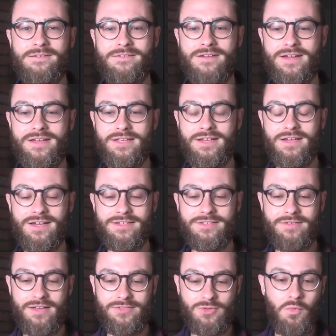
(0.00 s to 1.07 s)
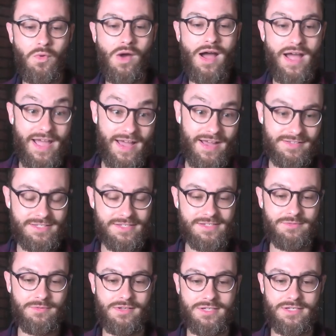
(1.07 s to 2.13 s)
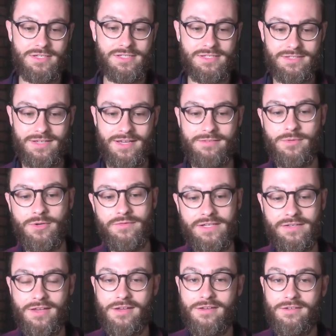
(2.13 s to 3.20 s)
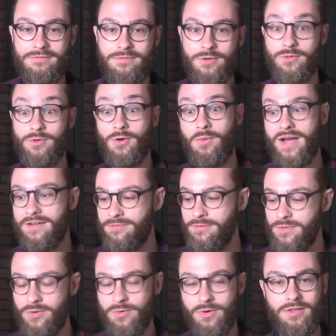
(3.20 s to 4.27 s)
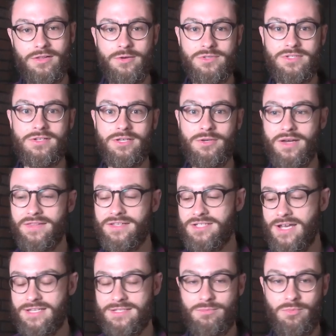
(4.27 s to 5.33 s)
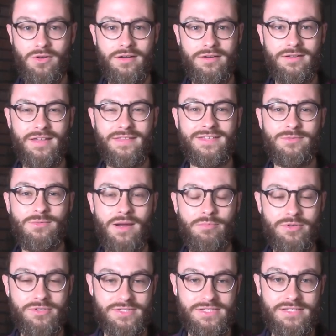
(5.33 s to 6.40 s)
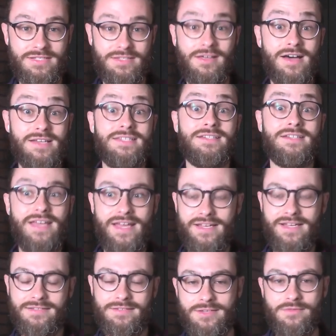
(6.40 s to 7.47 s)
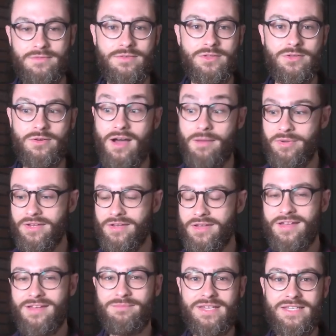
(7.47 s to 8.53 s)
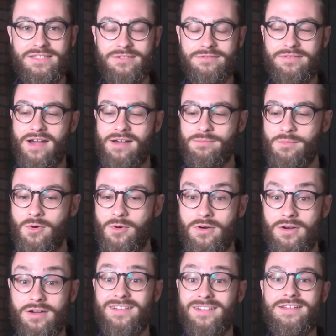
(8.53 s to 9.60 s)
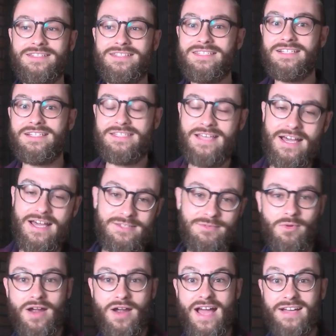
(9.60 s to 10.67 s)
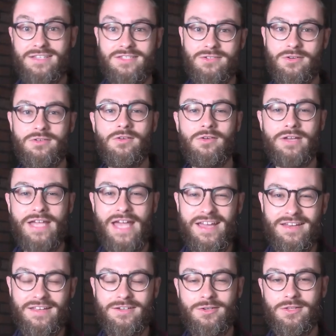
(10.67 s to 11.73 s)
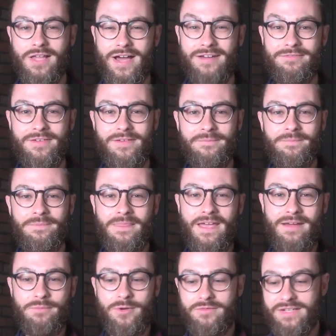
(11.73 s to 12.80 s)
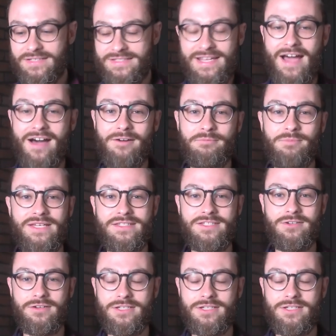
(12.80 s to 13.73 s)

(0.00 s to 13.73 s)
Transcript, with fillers: Right. Uh, you've got the y-axis, which is kind of moving further away from you or closer to you on the chessboard. And this represents loss and gain. So further up means you've got more success, more external gain in your life. And moving down means you're